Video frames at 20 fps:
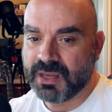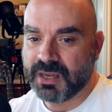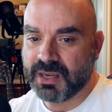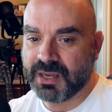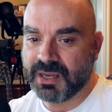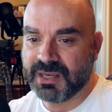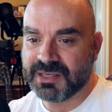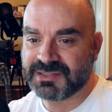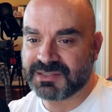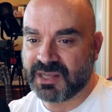
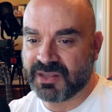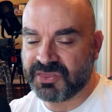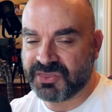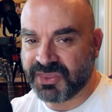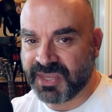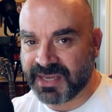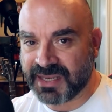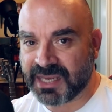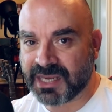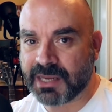is
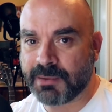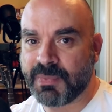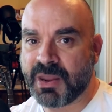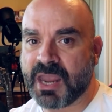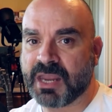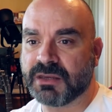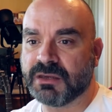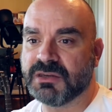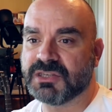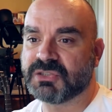thinking
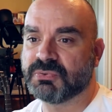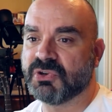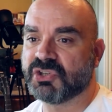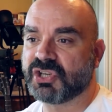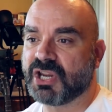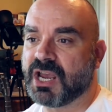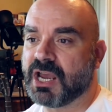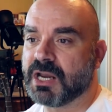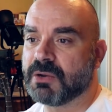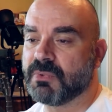about new Switch
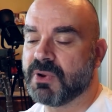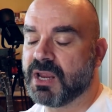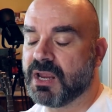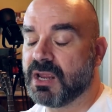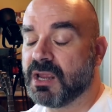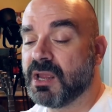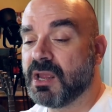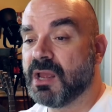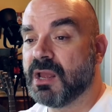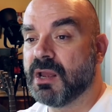hardware?